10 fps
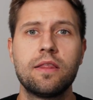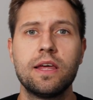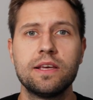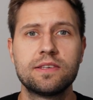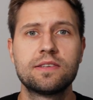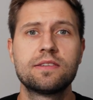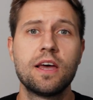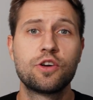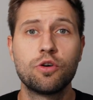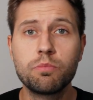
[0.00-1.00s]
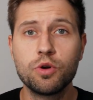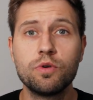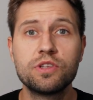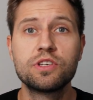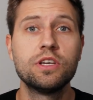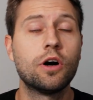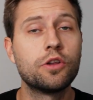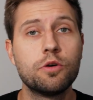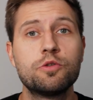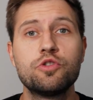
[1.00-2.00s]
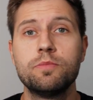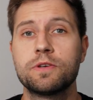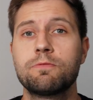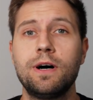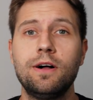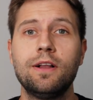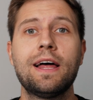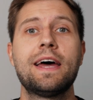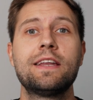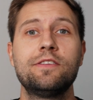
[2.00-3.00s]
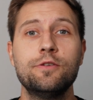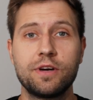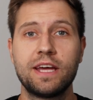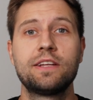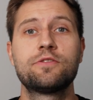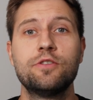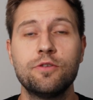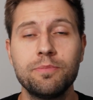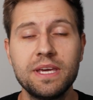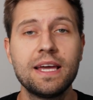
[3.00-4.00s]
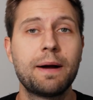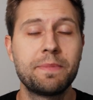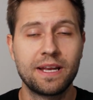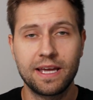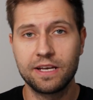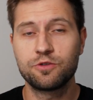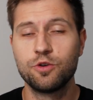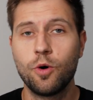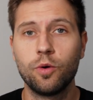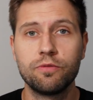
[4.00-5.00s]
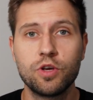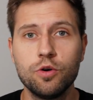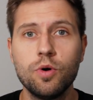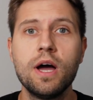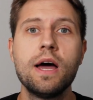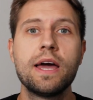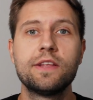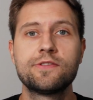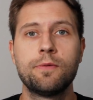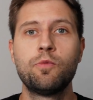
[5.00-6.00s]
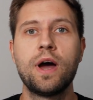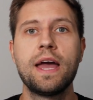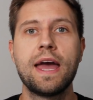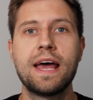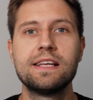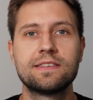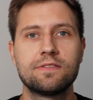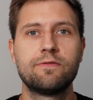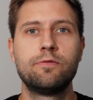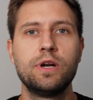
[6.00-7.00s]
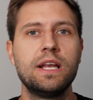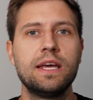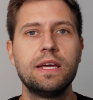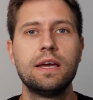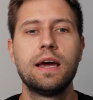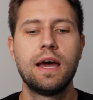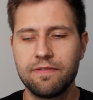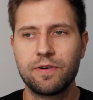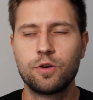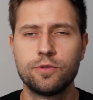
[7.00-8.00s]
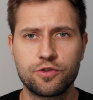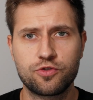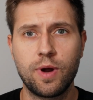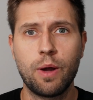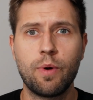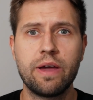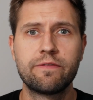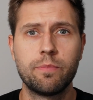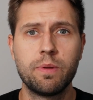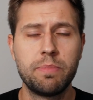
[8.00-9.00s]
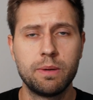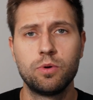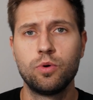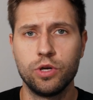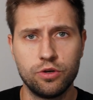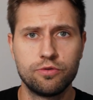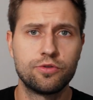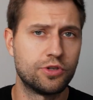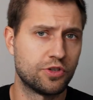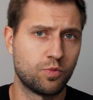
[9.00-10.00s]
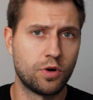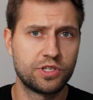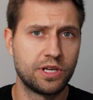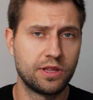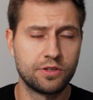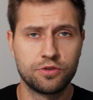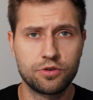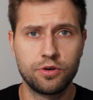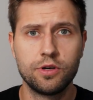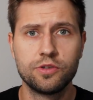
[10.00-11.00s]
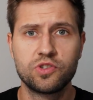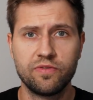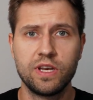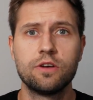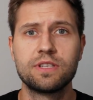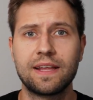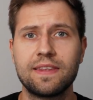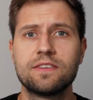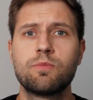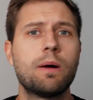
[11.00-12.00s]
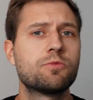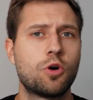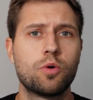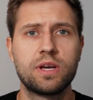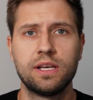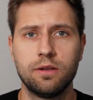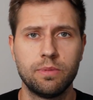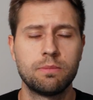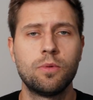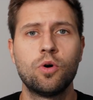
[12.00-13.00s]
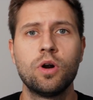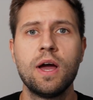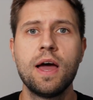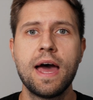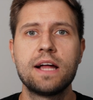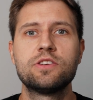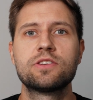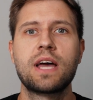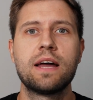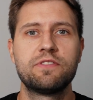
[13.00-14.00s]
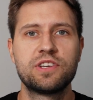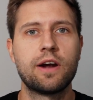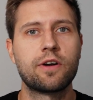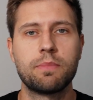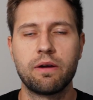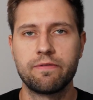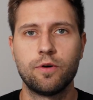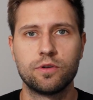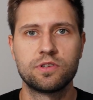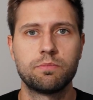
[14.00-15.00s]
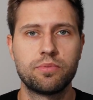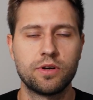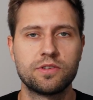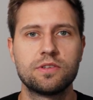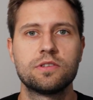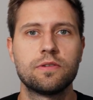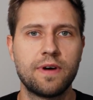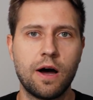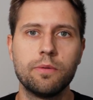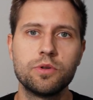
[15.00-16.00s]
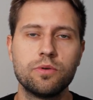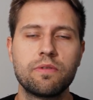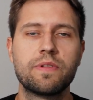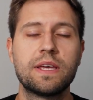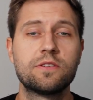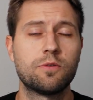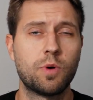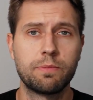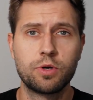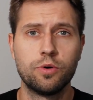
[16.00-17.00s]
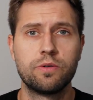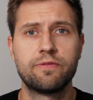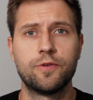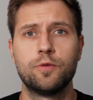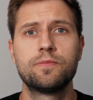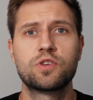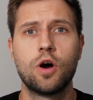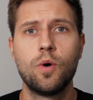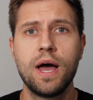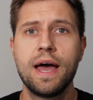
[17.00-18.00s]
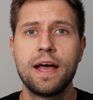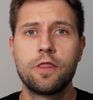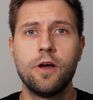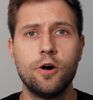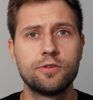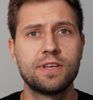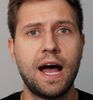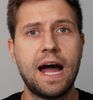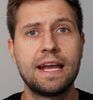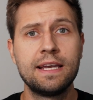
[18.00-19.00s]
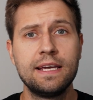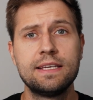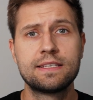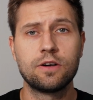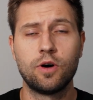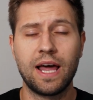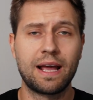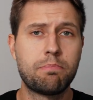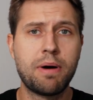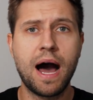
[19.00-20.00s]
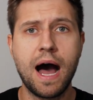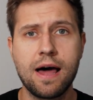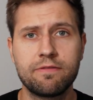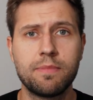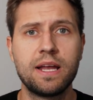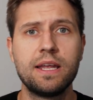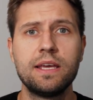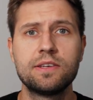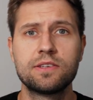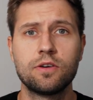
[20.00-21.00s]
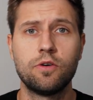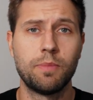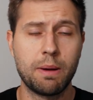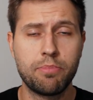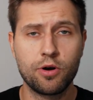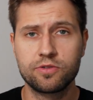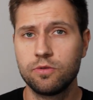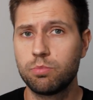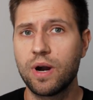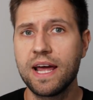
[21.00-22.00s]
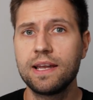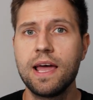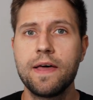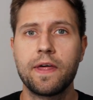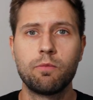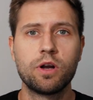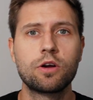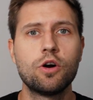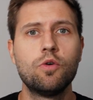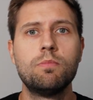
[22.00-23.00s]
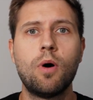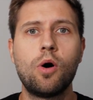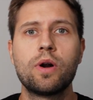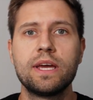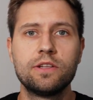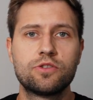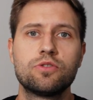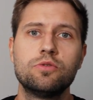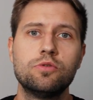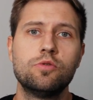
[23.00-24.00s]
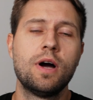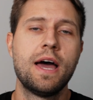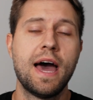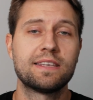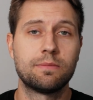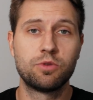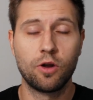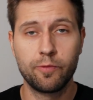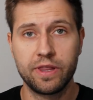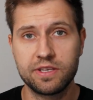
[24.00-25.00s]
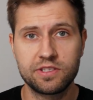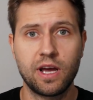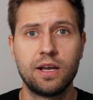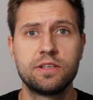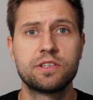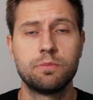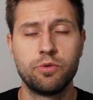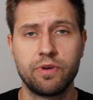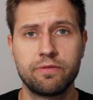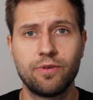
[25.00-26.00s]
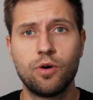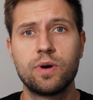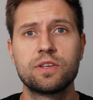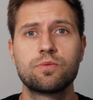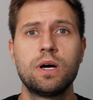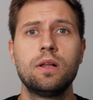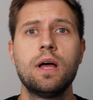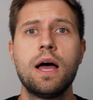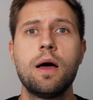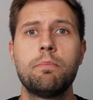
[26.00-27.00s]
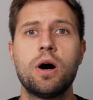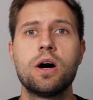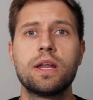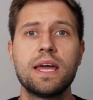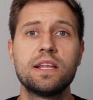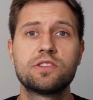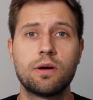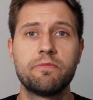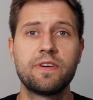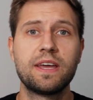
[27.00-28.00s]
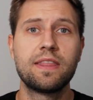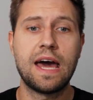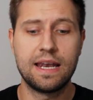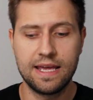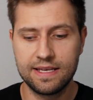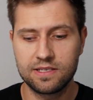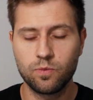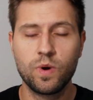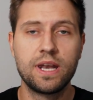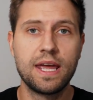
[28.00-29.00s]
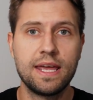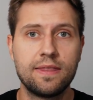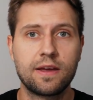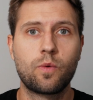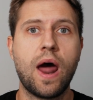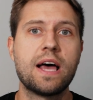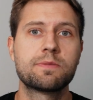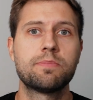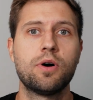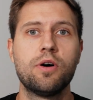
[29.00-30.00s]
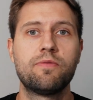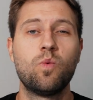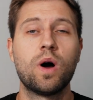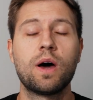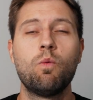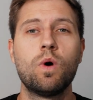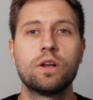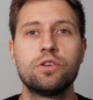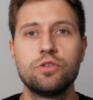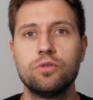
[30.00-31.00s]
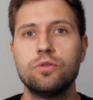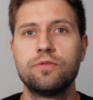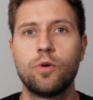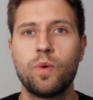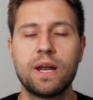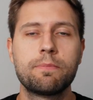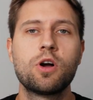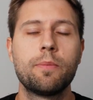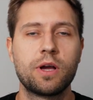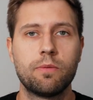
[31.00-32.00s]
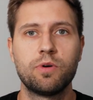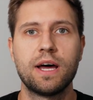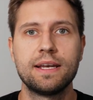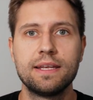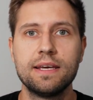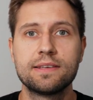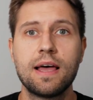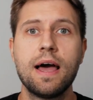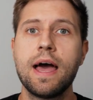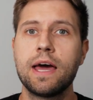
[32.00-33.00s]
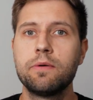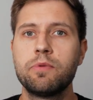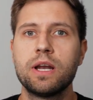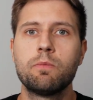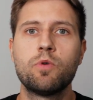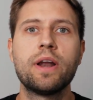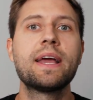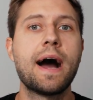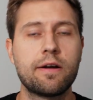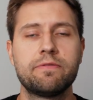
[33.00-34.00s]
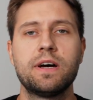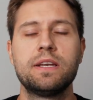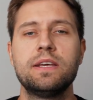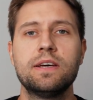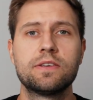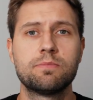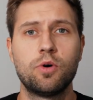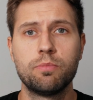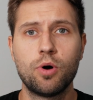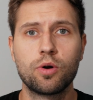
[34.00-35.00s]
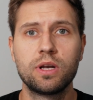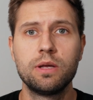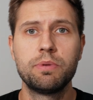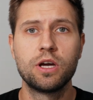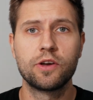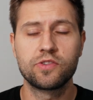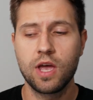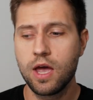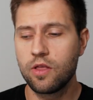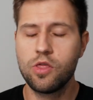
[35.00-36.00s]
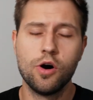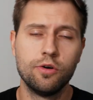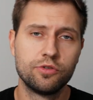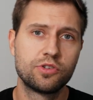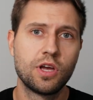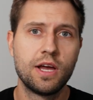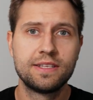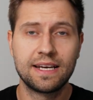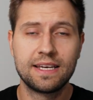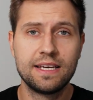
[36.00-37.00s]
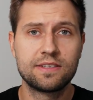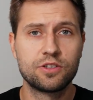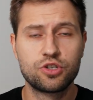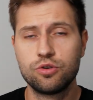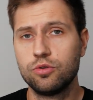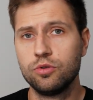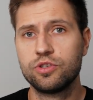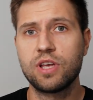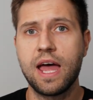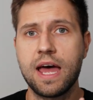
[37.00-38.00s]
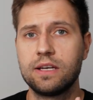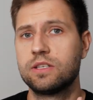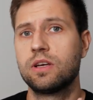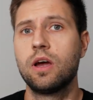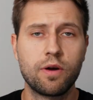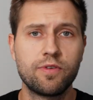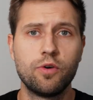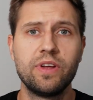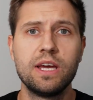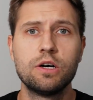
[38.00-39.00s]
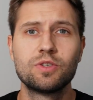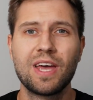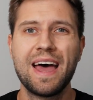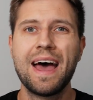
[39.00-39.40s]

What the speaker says: this community on YouTube as well, and you're getting to know me, I'm getting to know all of you in some way, and it's really difficult to stray away from the people who are used to just watching the tutorials to videos like this where I'm talking a little bit more and just kind of sharing my thoughts and processes of how I'm doing things or what I'm going through. So those are niche, or like a part of my niche or my personal brand that I want to go more into as I'm done with this challenge and moving forward as well. But it's something that is within the grasp of what I want to do for when I'm coming up with ideas and when I'm running out of ideas, more importantly, because those techniques and tools and workflow videos